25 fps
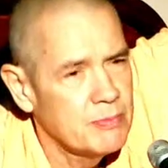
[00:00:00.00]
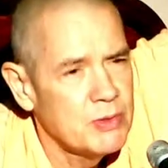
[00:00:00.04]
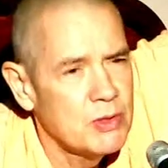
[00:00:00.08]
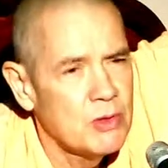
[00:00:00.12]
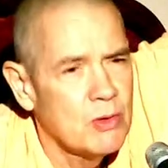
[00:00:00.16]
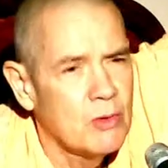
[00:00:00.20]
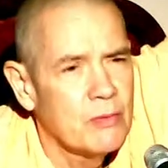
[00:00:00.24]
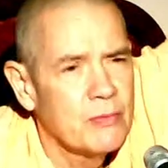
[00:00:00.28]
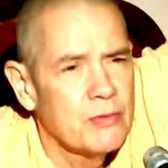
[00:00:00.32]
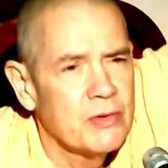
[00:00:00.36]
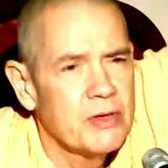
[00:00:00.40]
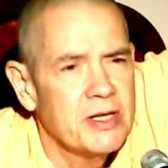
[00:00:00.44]

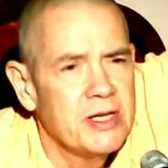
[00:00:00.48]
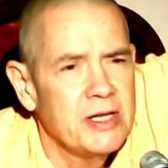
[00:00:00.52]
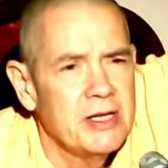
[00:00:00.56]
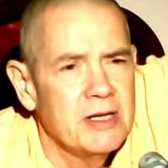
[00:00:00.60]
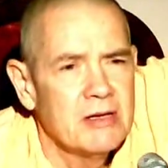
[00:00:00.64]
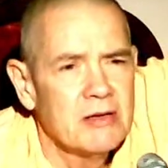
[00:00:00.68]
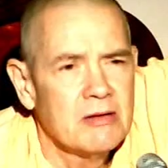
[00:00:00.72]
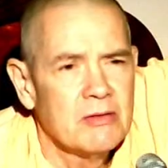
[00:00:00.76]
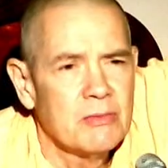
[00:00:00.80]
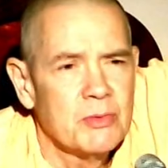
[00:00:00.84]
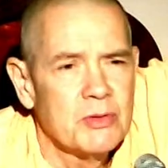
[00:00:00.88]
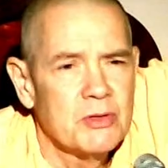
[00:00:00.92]
over
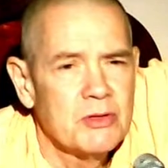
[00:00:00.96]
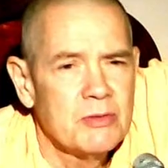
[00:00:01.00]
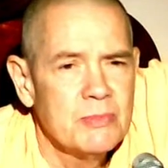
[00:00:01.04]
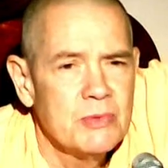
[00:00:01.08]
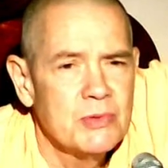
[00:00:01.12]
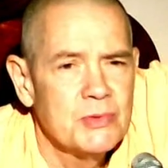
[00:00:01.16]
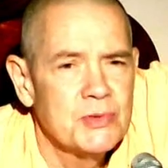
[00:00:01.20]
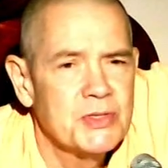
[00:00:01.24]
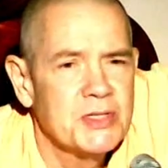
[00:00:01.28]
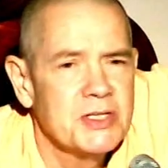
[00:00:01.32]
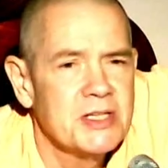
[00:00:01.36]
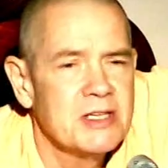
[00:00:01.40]
here where the
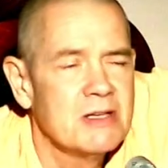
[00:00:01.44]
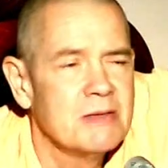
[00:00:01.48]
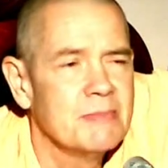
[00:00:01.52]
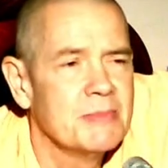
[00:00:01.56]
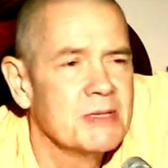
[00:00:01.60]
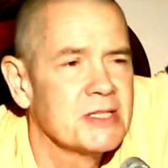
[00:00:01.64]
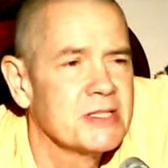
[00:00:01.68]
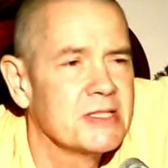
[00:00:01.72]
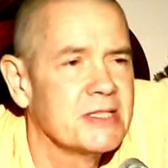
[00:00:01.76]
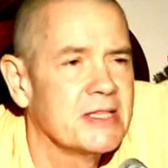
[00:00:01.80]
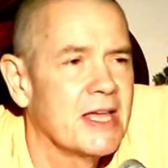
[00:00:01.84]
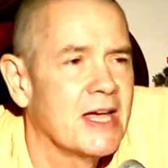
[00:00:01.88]
museum
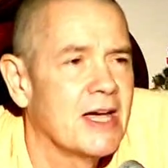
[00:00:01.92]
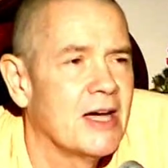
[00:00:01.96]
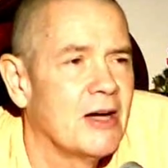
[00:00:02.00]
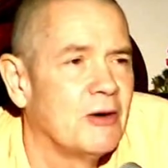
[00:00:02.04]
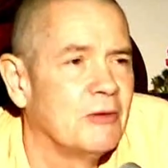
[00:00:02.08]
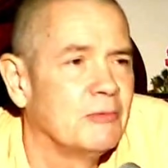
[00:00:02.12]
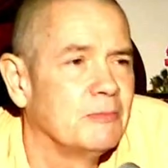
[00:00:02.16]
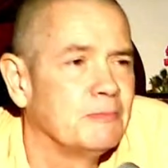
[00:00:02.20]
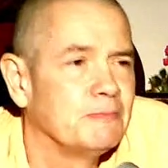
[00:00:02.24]
is now.